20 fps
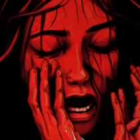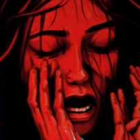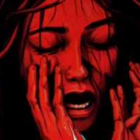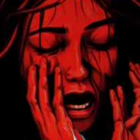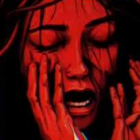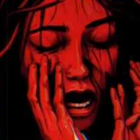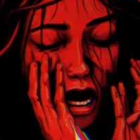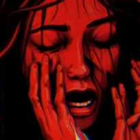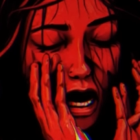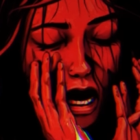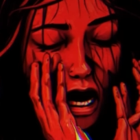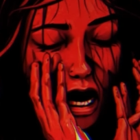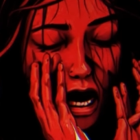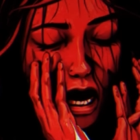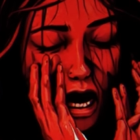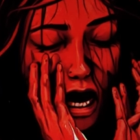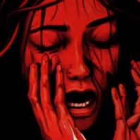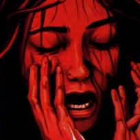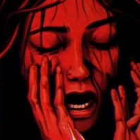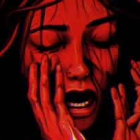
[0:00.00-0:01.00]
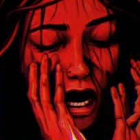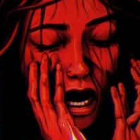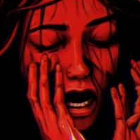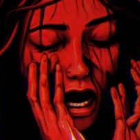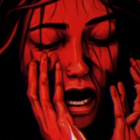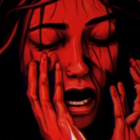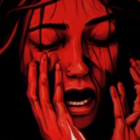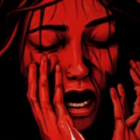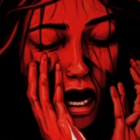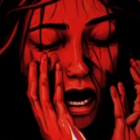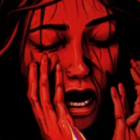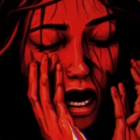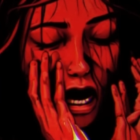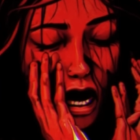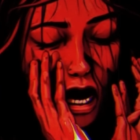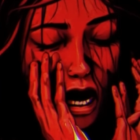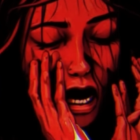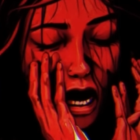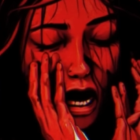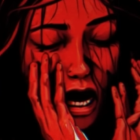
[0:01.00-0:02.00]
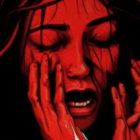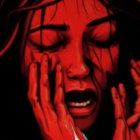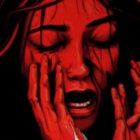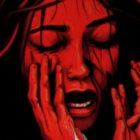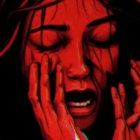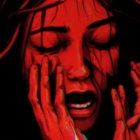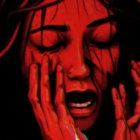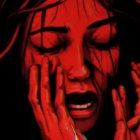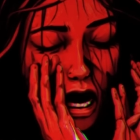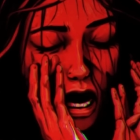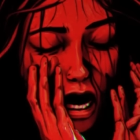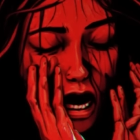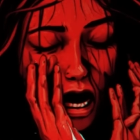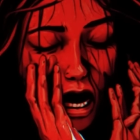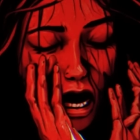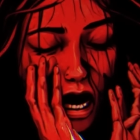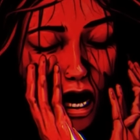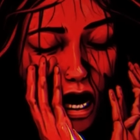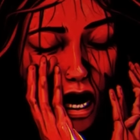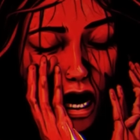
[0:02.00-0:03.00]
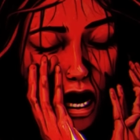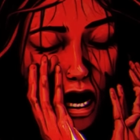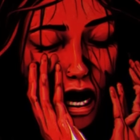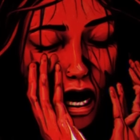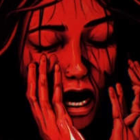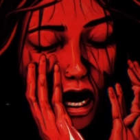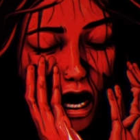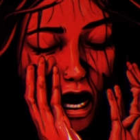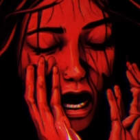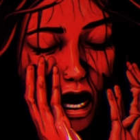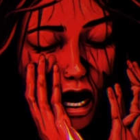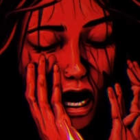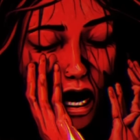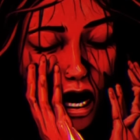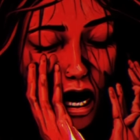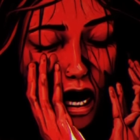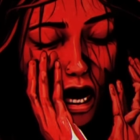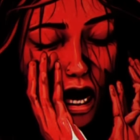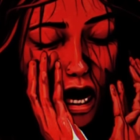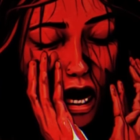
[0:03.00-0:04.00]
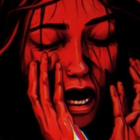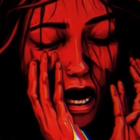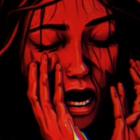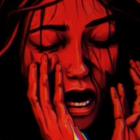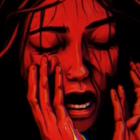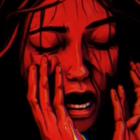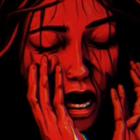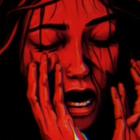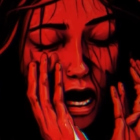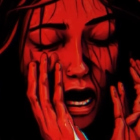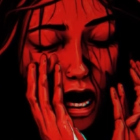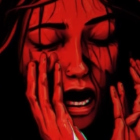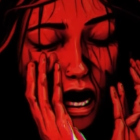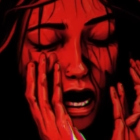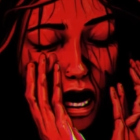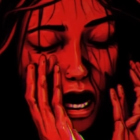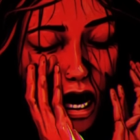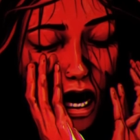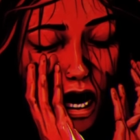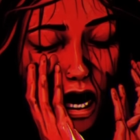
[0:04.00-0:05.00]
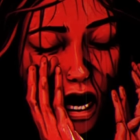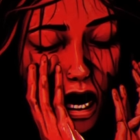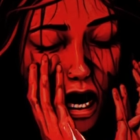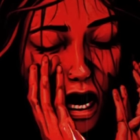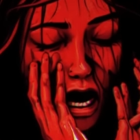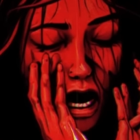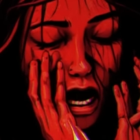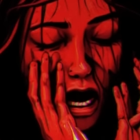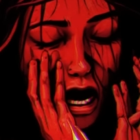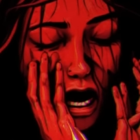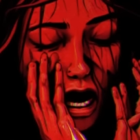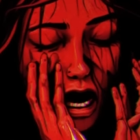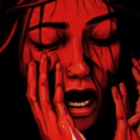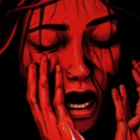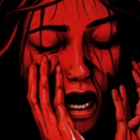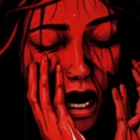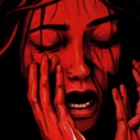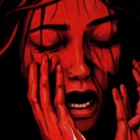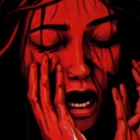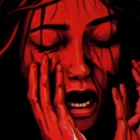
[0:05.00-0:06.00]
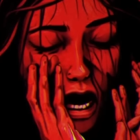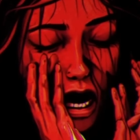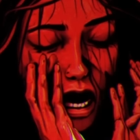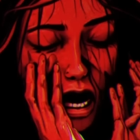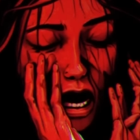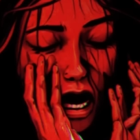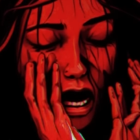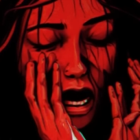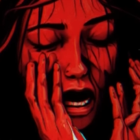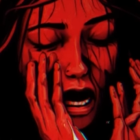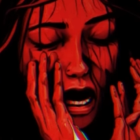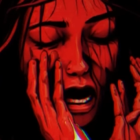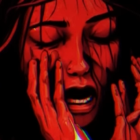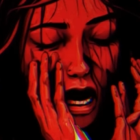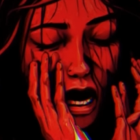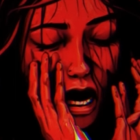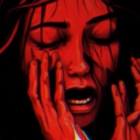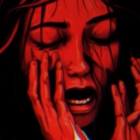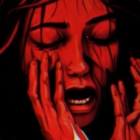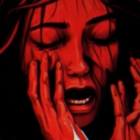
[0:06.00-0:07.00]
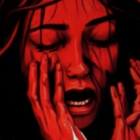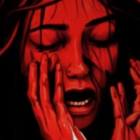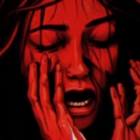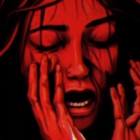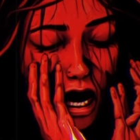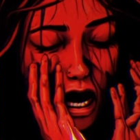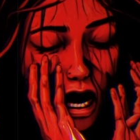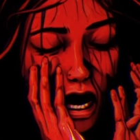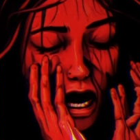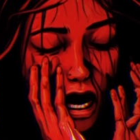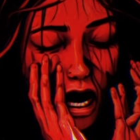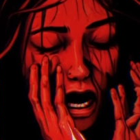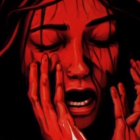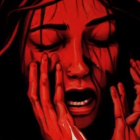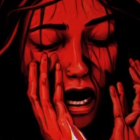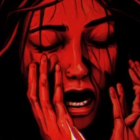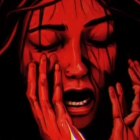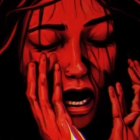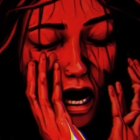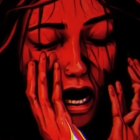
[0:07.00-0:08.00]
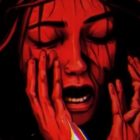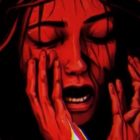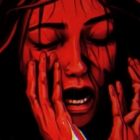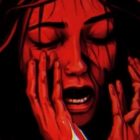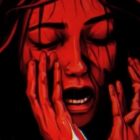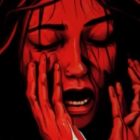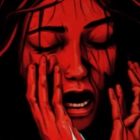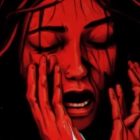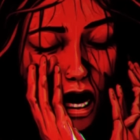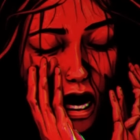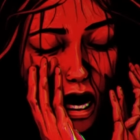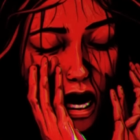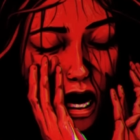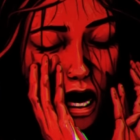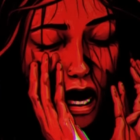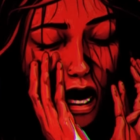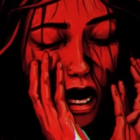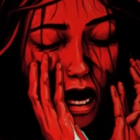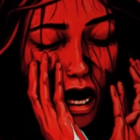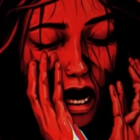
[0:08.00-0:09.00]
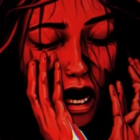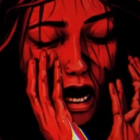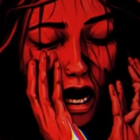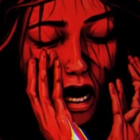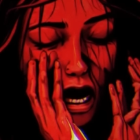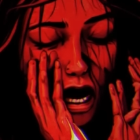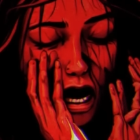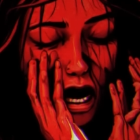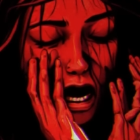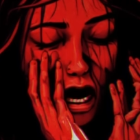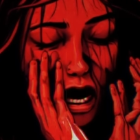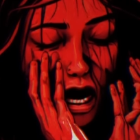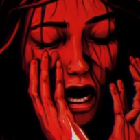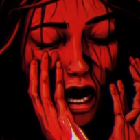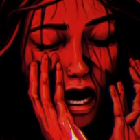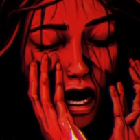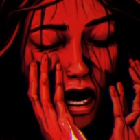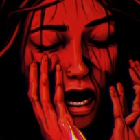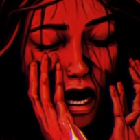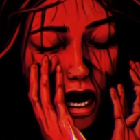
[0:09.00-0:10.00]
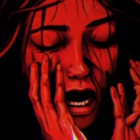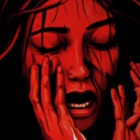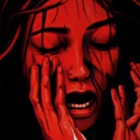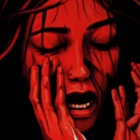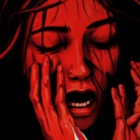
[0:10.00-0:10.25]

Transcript: the street. Every building had a swaying tree on their roof. Their undulations made the hairs on the back of her neck stand on end.